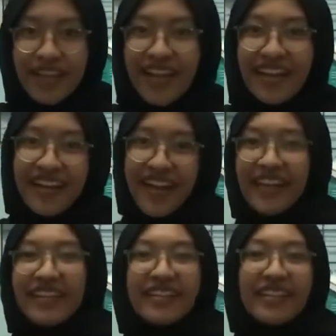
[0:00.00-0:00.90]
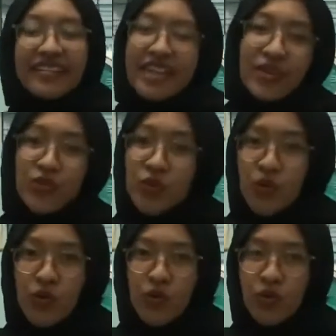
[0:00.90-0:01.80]
like
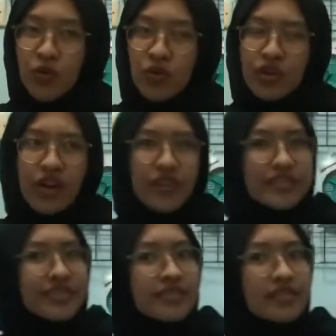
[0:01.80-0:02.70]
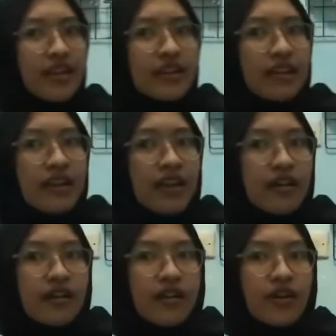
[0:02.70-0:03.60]
Naruto, Clown Shin-chan,
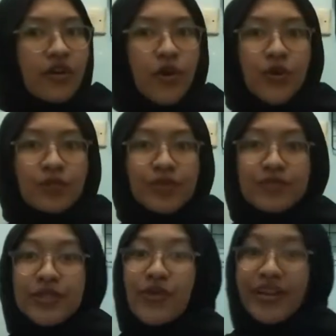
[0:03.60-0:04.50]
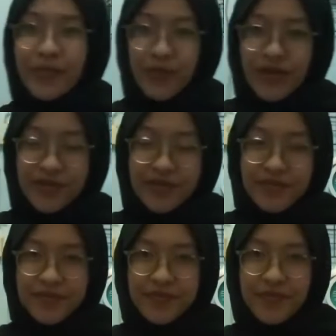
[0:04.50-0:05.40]
or maybe Doraemon.
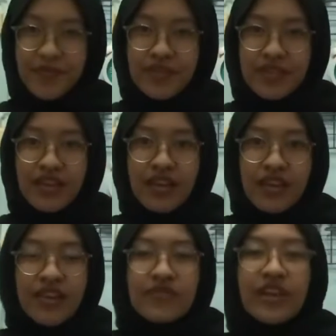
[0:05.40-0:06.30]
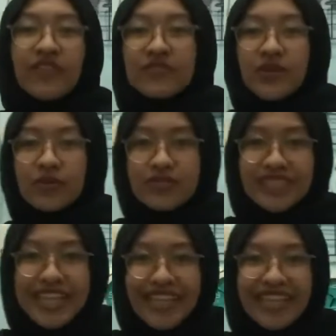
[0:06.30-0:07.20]
We have
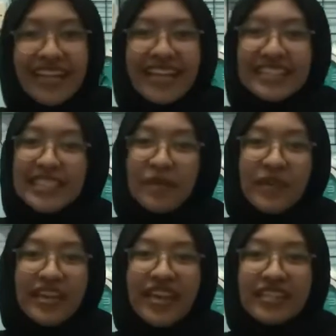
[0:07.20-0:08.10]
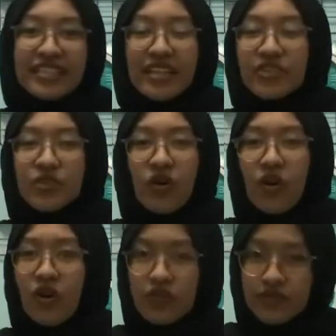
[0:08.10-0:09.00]
known that Japan has led to
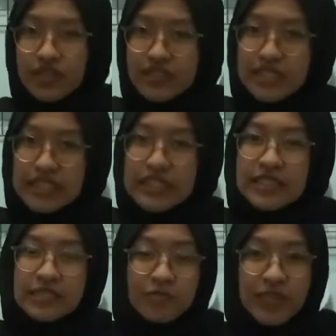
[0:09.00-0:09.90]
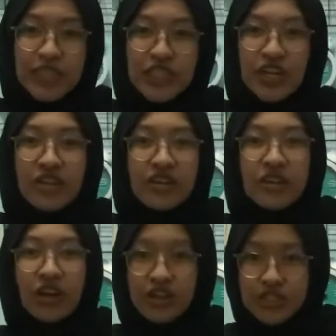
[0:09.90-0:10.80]
over special
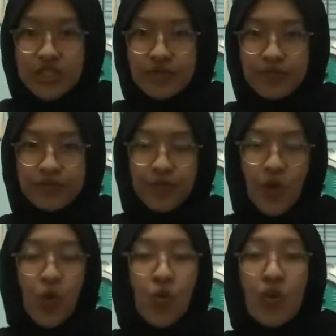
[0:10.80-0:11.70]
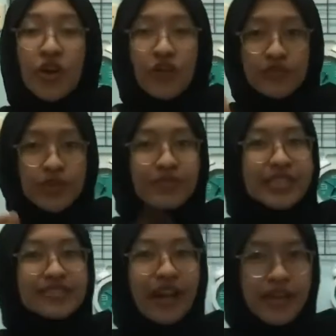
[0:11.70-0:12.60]
culture. One of them
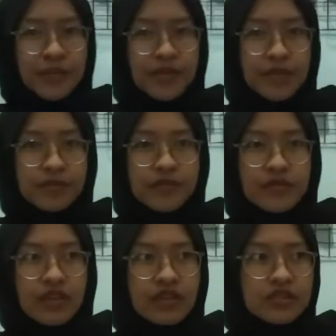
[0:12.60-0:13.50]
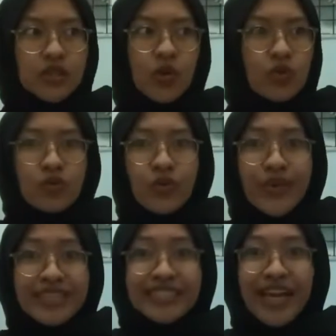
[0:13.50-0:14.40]
is anime. So
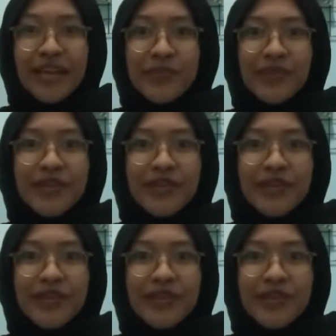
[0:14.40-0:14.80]
what is anime?